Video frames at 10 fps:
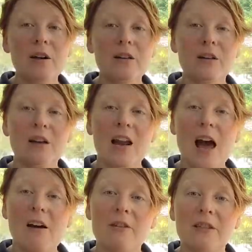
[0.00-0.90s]
You're going to
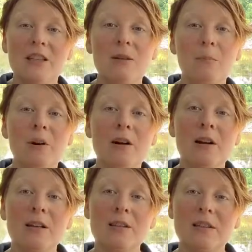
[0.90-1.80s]
have a deeper,
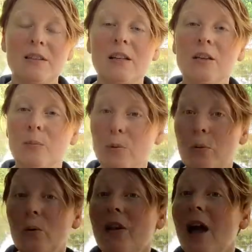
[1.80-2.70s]
stiller
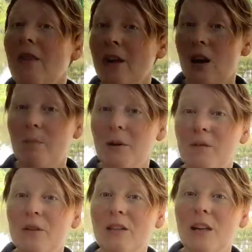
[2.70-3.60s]
pool, and then our
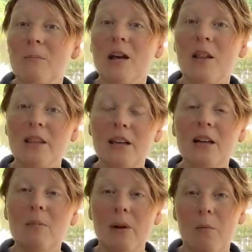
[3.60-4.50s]
beaver's going to be a little
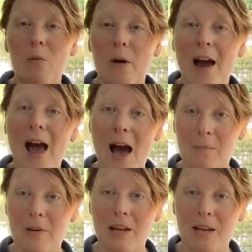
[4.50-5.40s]
bit more happy.